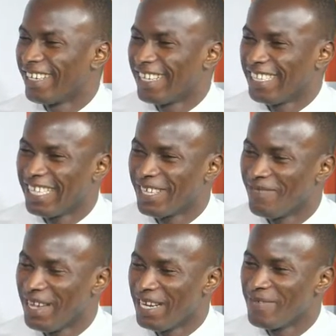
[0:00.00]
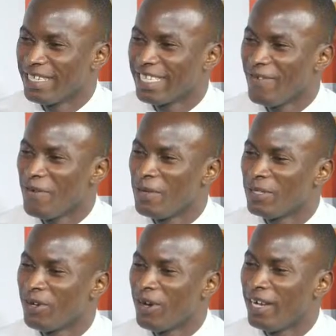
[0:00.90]
Okay. Thank you very much, sir. We
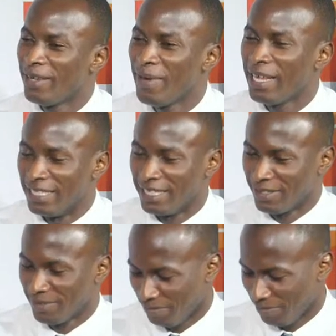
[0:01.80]
wish you all the best.